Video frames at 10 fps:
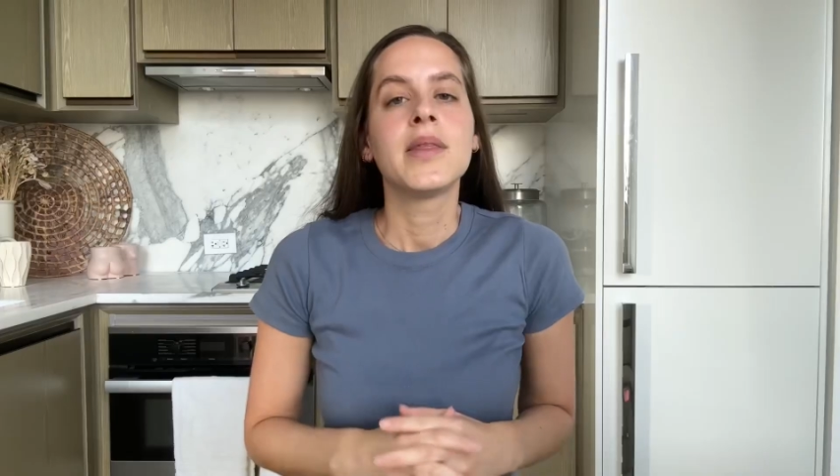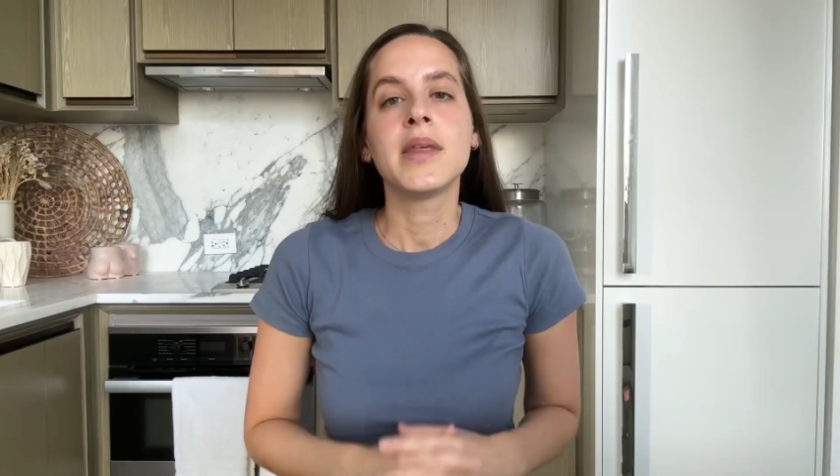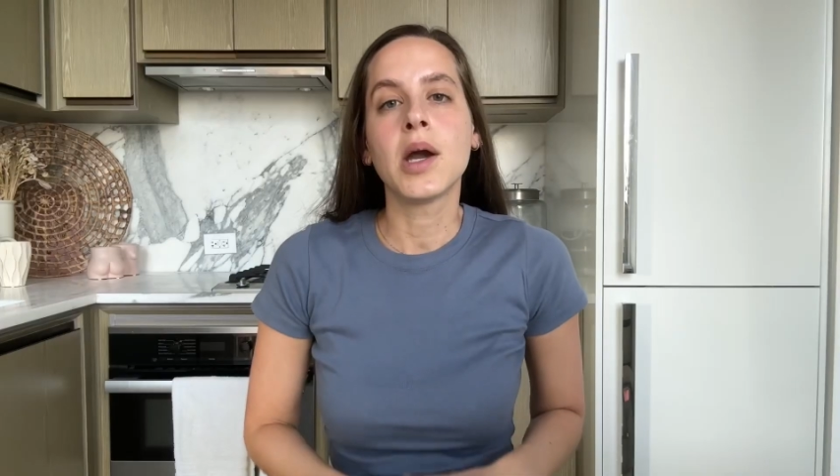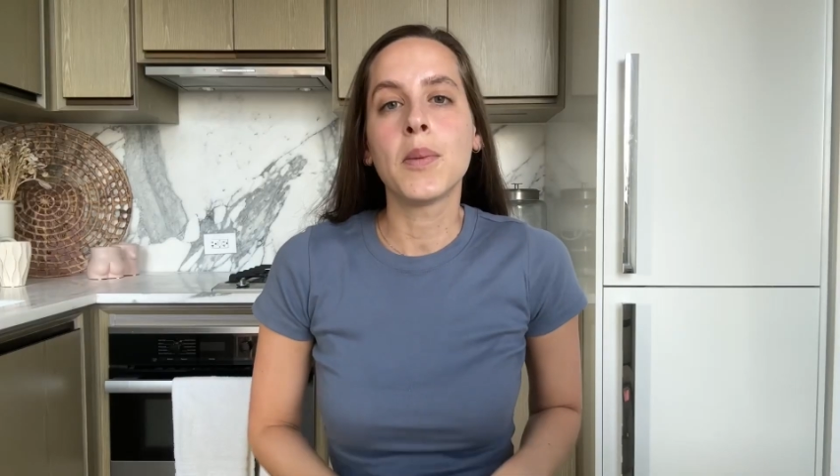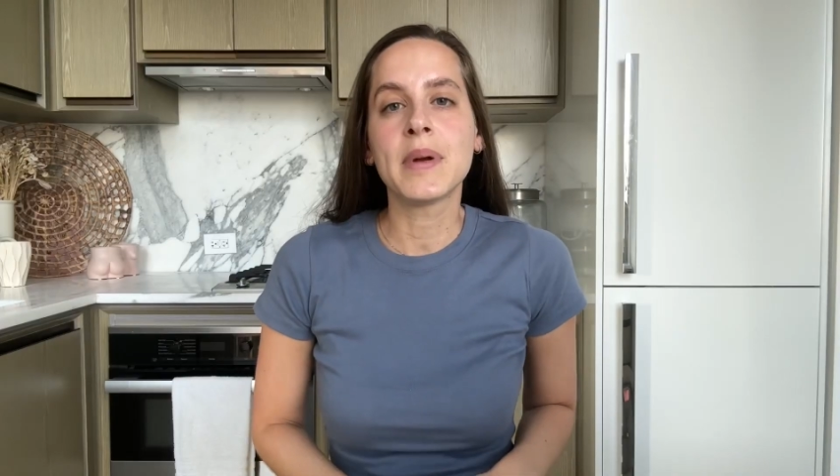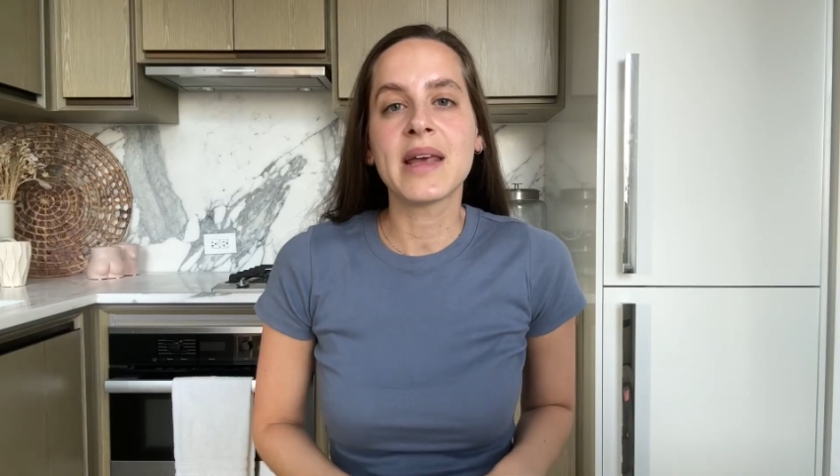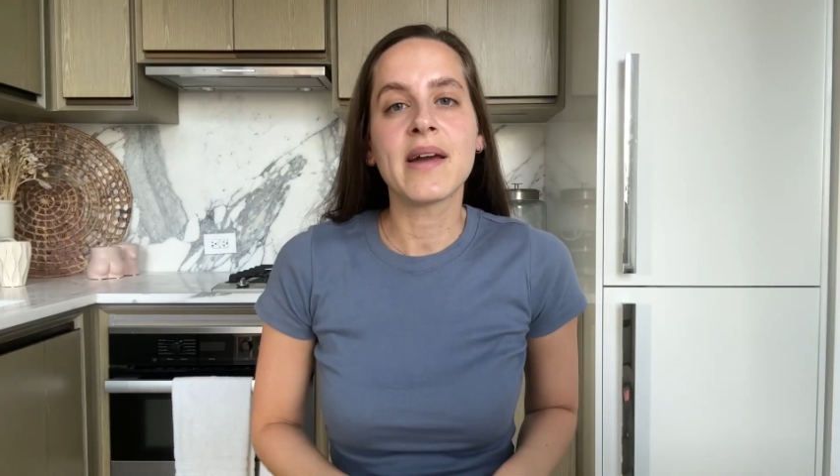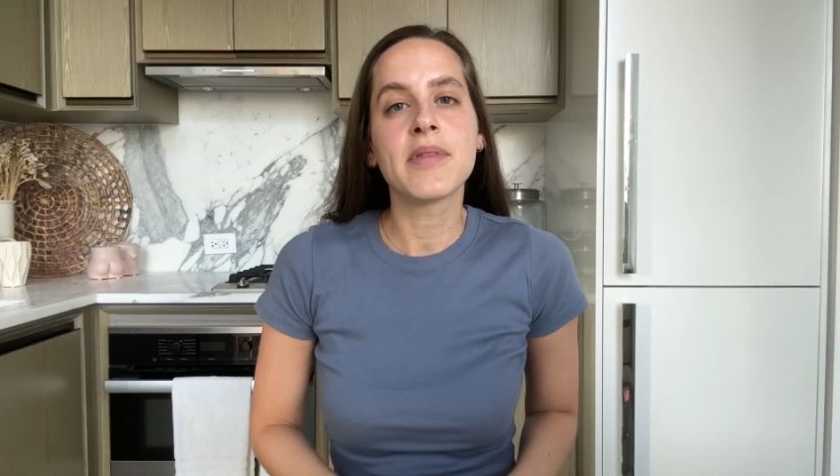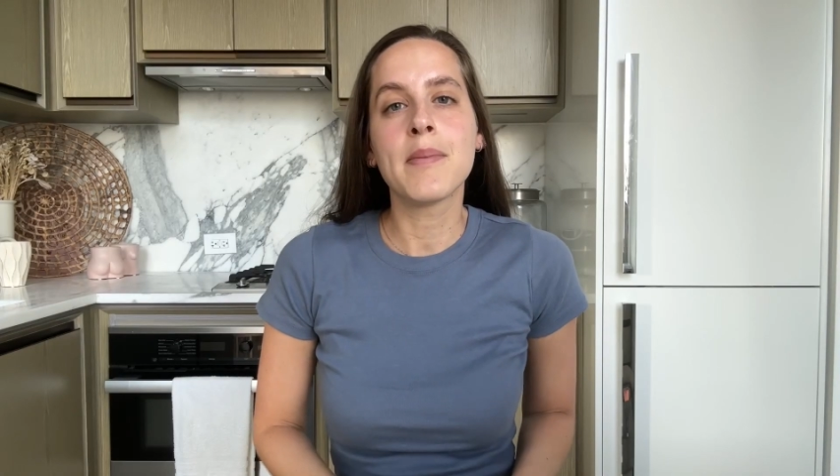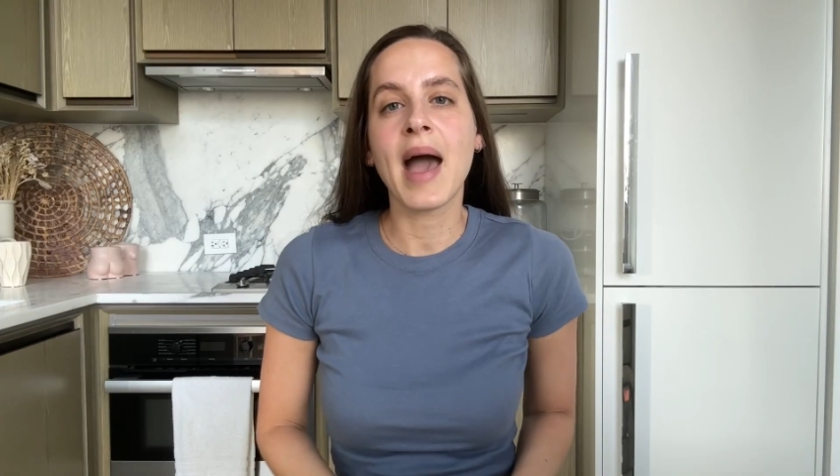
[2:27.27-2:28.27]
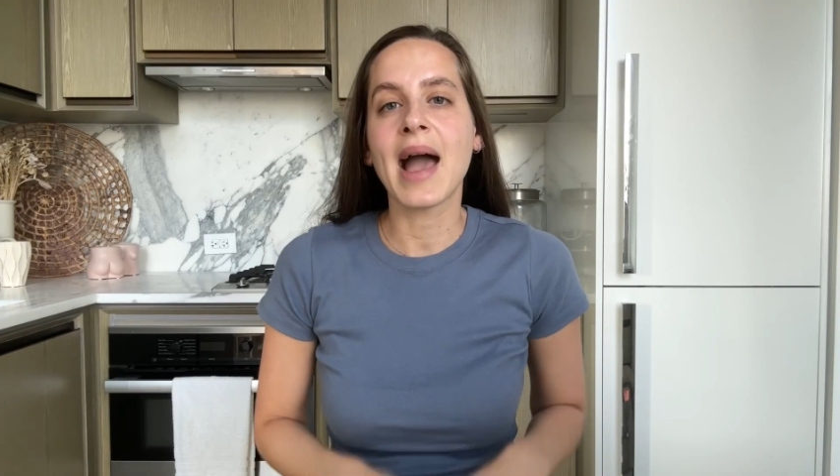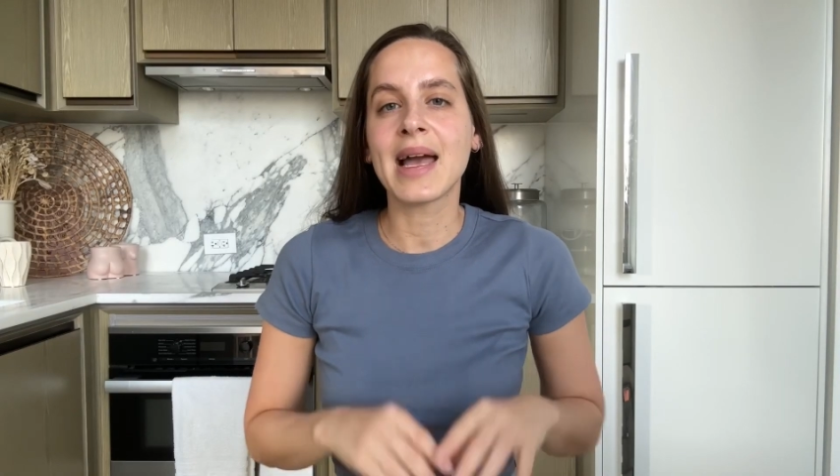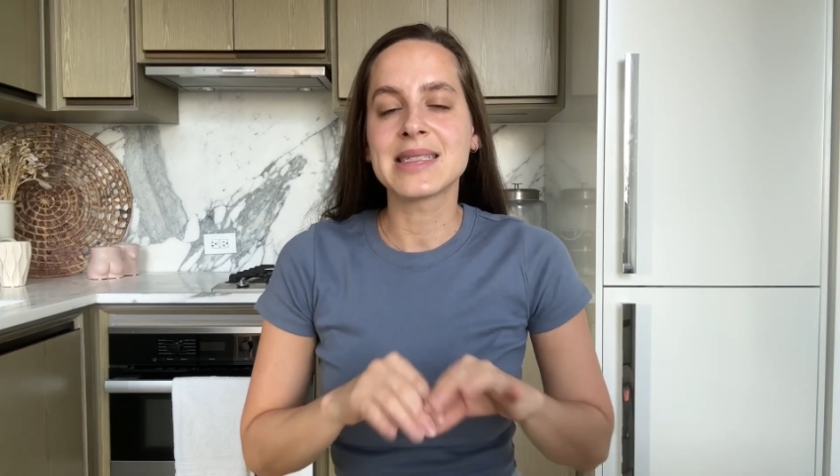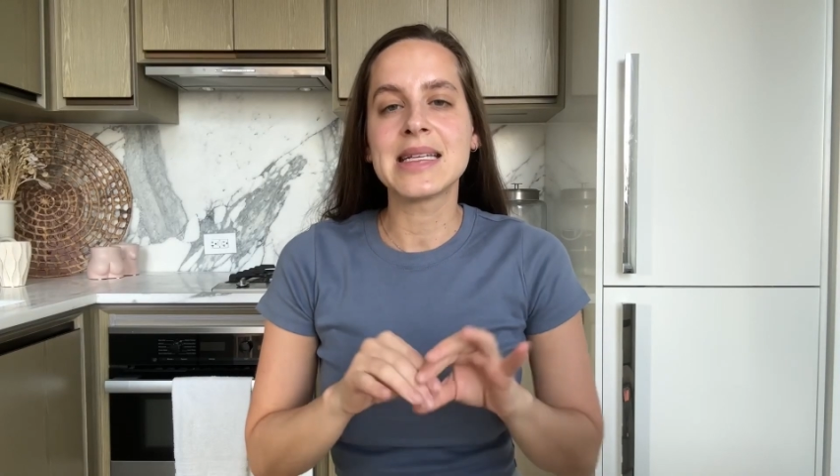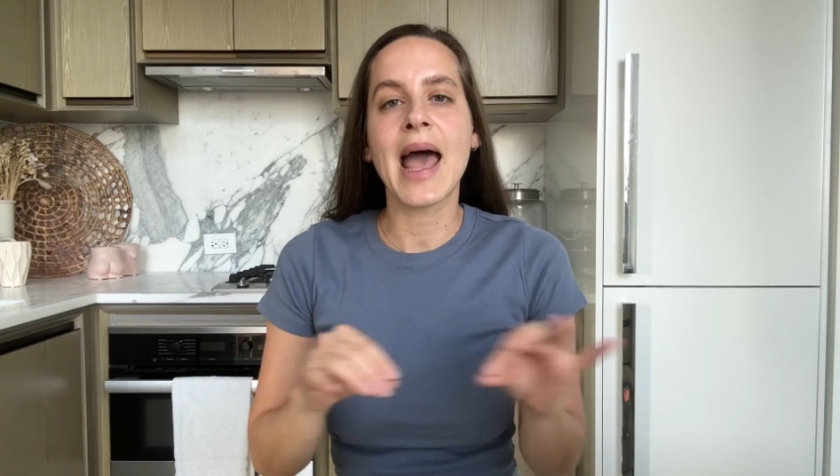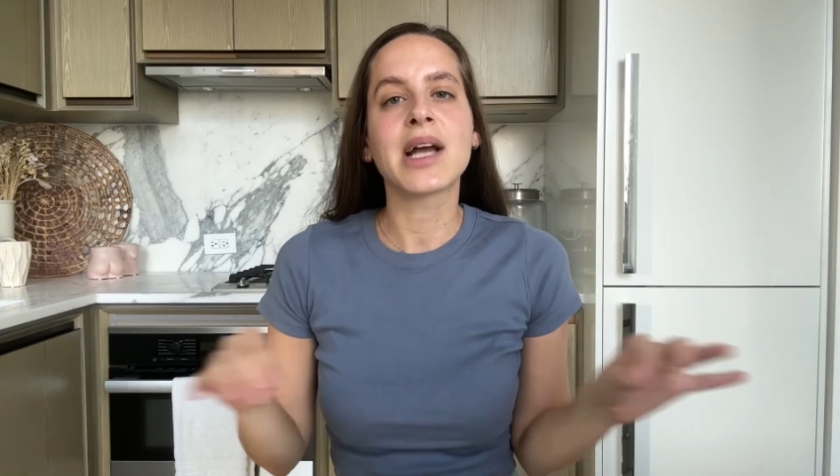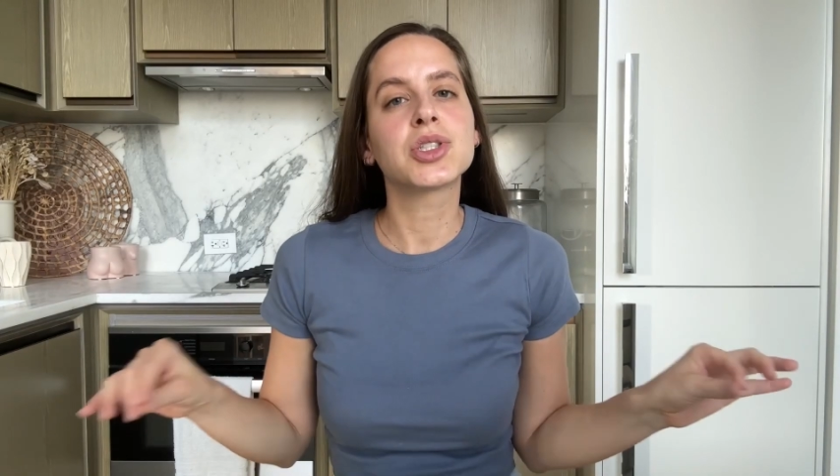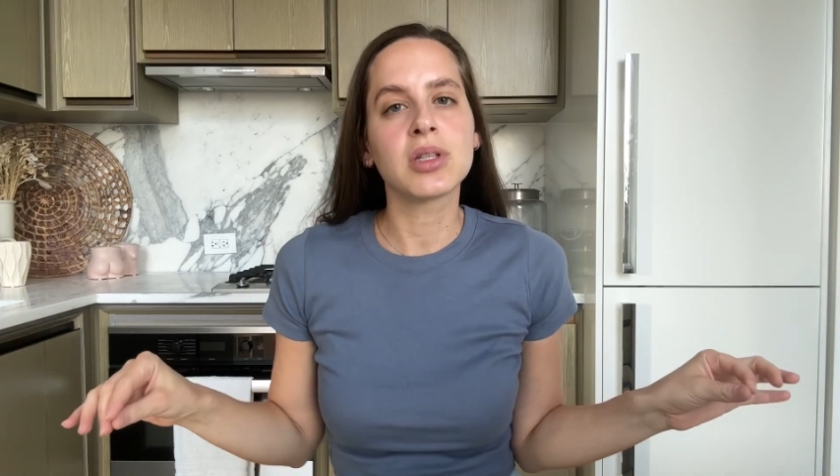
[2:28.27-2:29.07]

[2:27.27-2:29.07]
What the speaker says: The opening of the bag has an extra